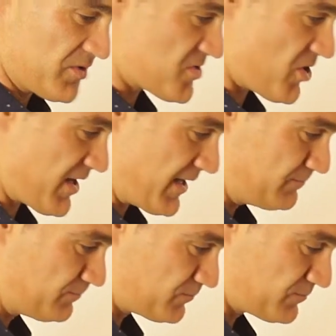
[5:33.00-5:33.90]
in the striker.
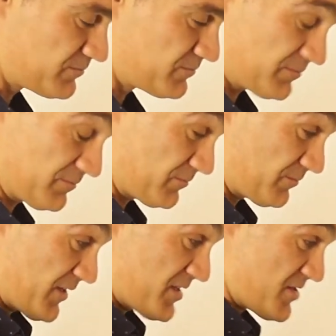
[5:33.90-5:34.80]

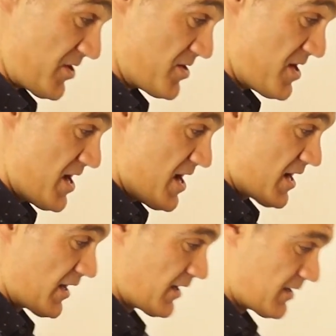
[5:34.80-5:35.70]
So
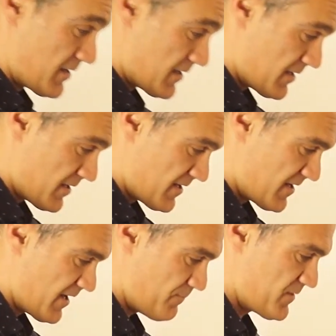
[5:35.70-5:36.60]

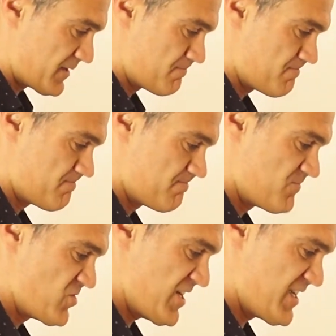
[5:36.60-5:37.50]
clip the
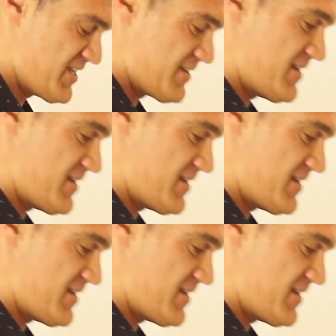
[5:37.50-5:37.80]
jig